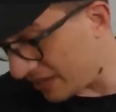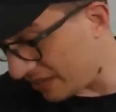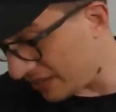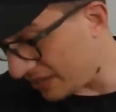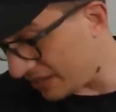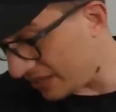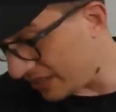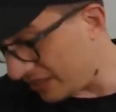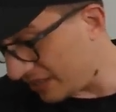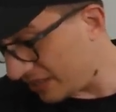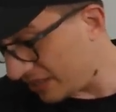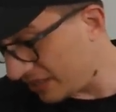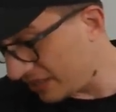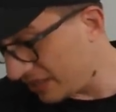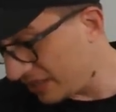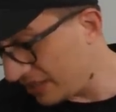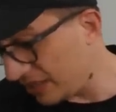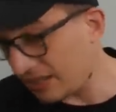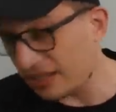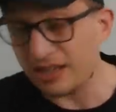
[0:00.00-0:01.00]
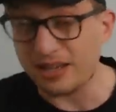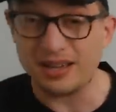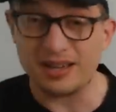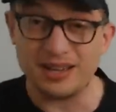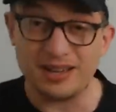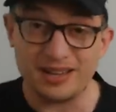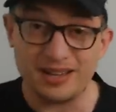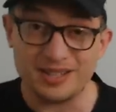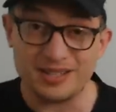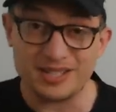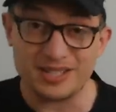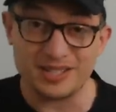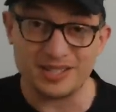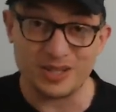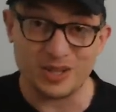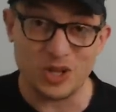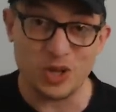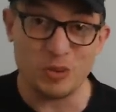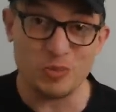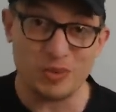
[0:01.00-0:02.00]
I did to
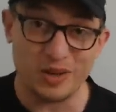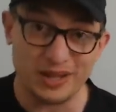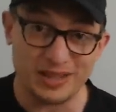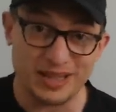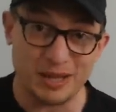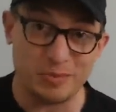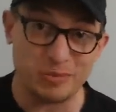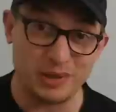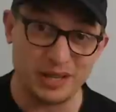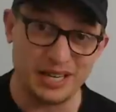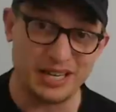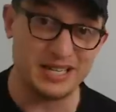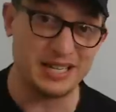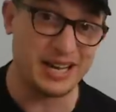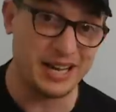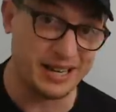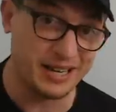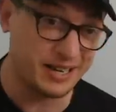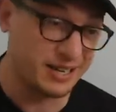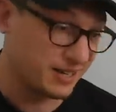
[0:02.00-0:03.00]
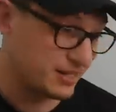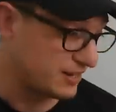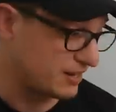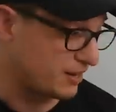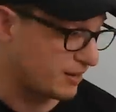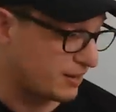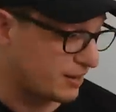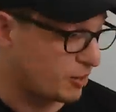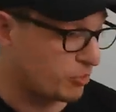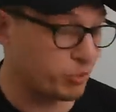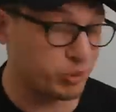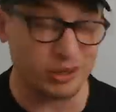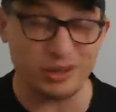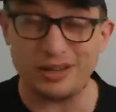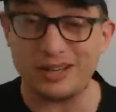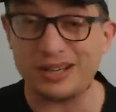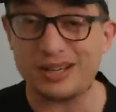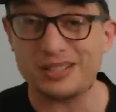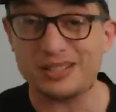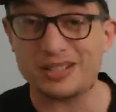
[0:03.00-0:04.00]
accumulate that bloody data, I'll put a
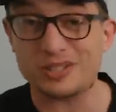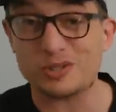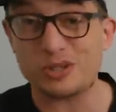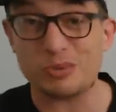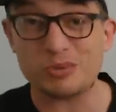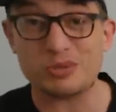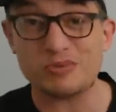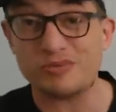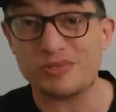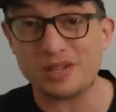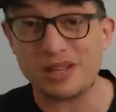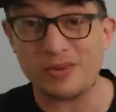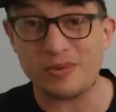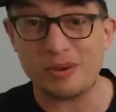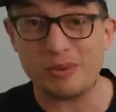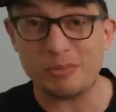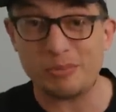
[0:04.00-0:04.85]
link in the description for that one.